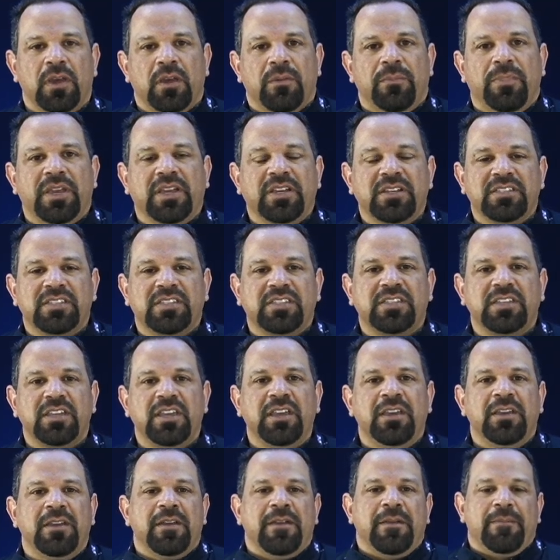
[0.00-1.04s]
Because
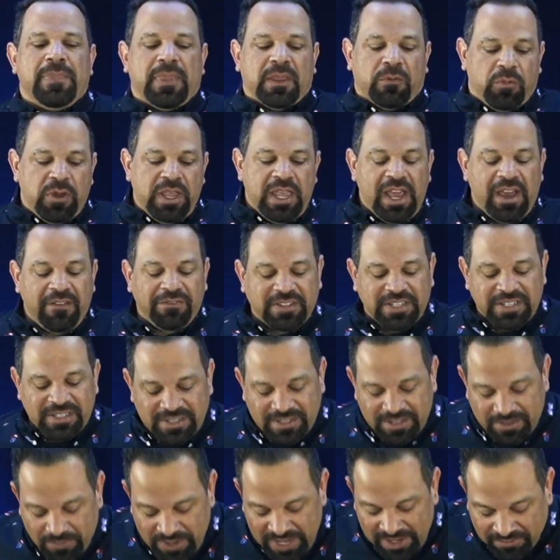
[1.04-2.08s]
see, we have
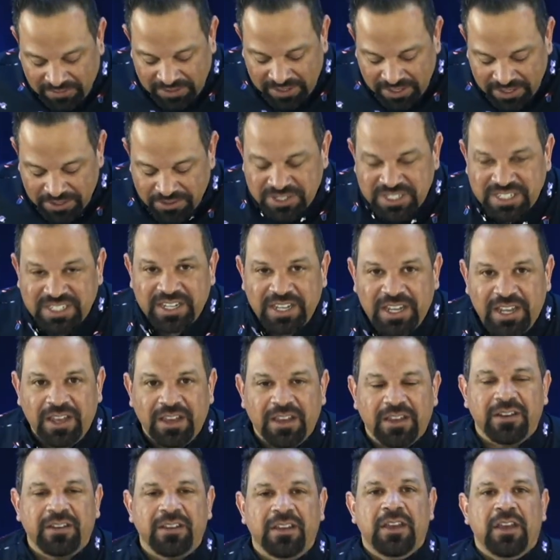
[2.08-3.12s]
to
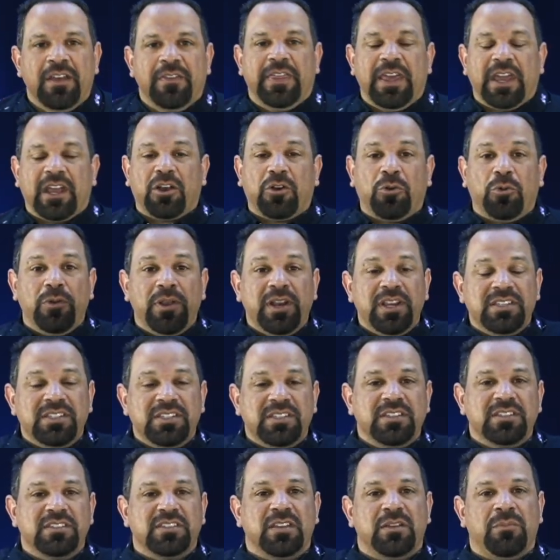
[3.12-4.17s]
understand that
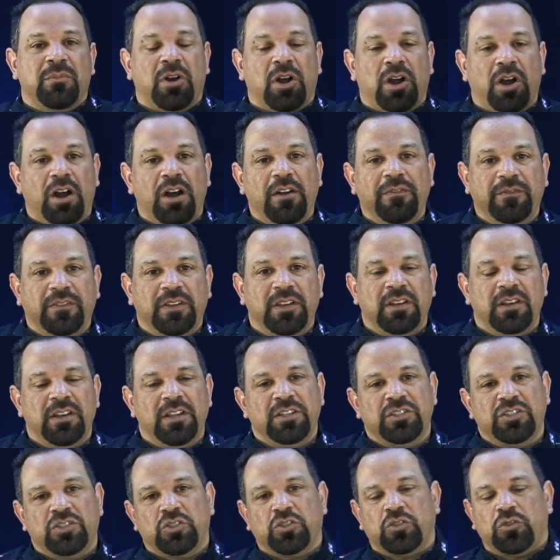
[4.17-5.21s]
criticism often
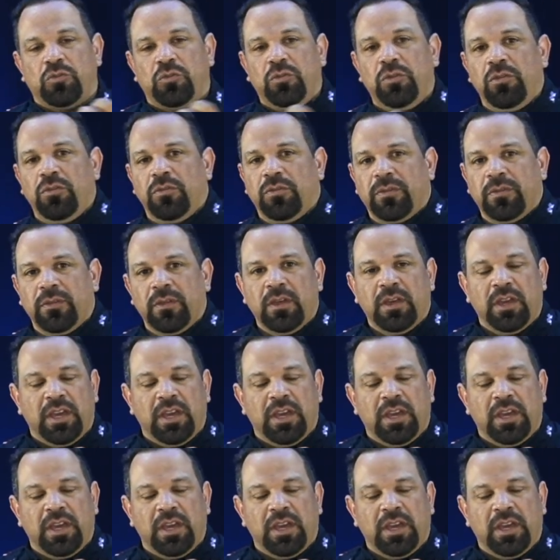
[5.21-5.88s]
is truth.